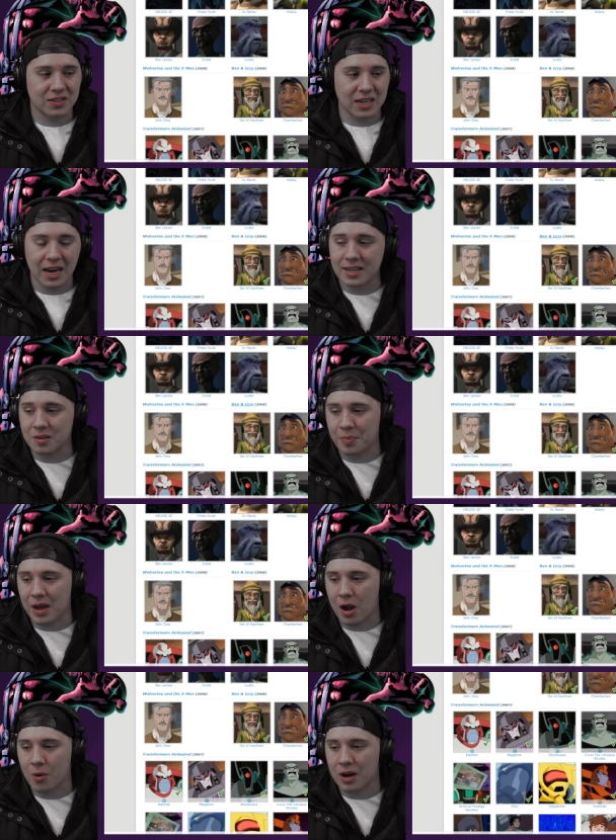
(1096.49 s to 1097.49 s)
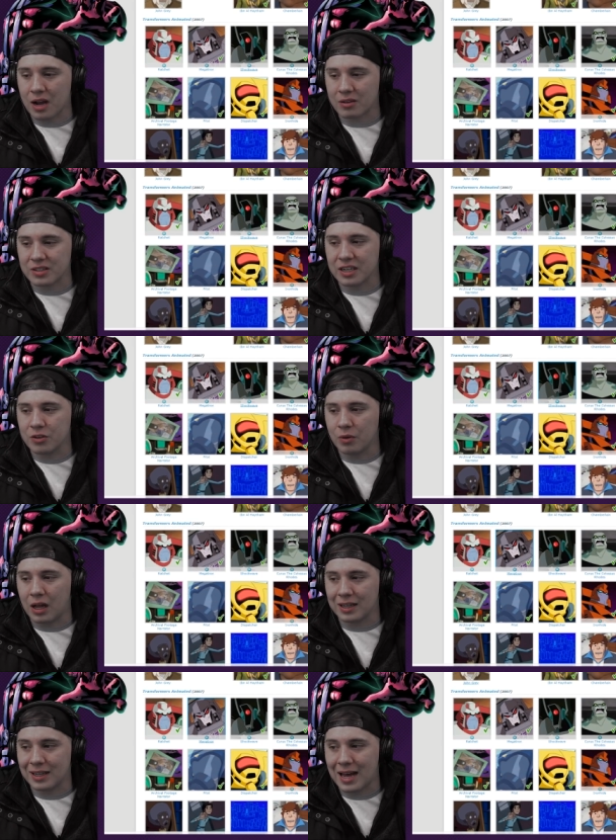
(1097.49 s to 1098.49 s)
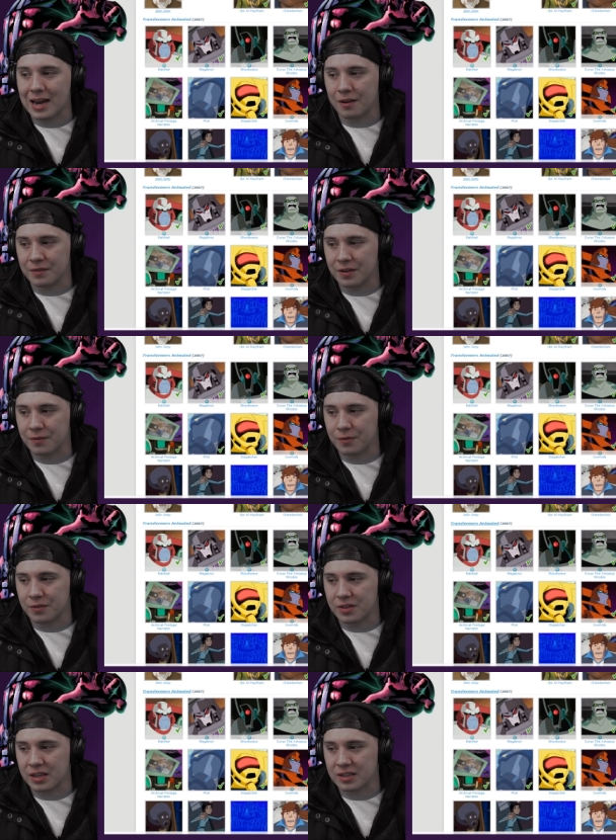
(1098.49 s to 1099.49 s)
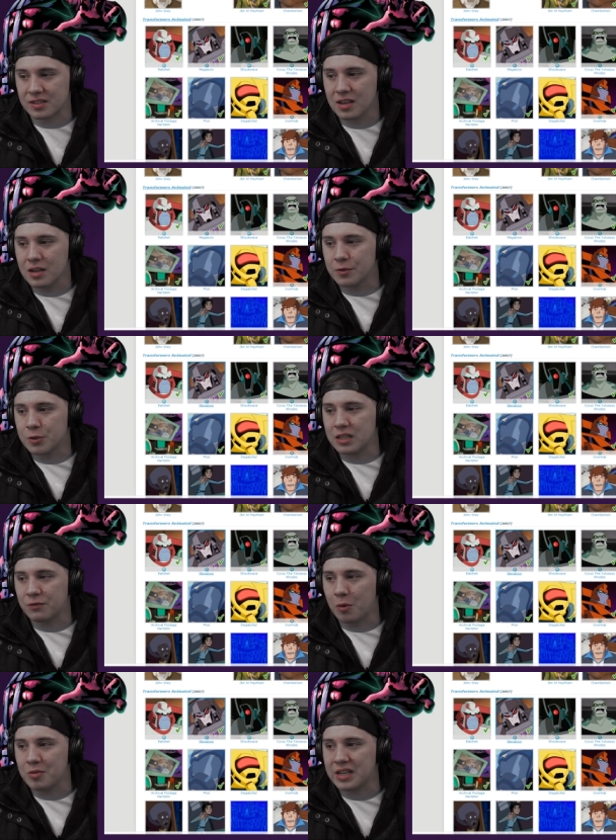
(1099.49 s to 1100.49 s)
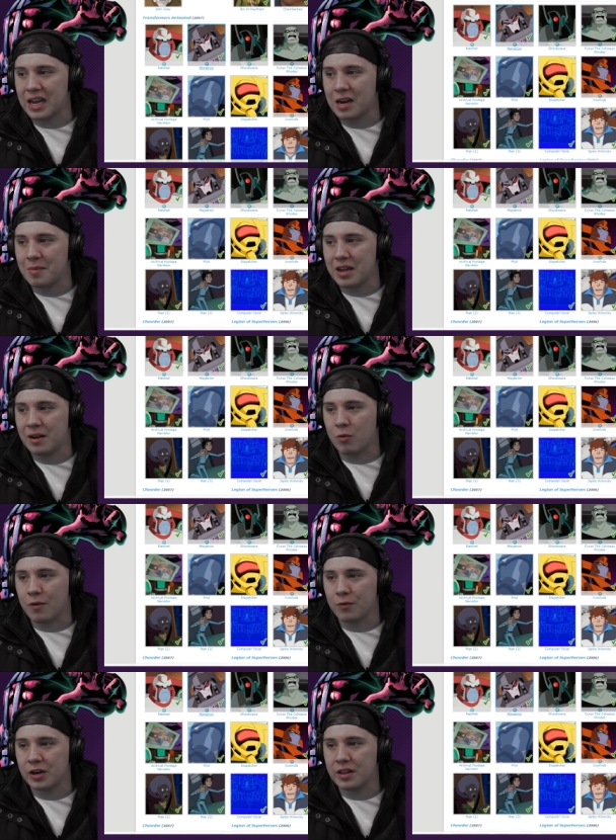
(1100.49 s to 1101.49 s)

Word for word: This guy is a powerhouse. He can do a lot of different things. Transformers animated, Wolverine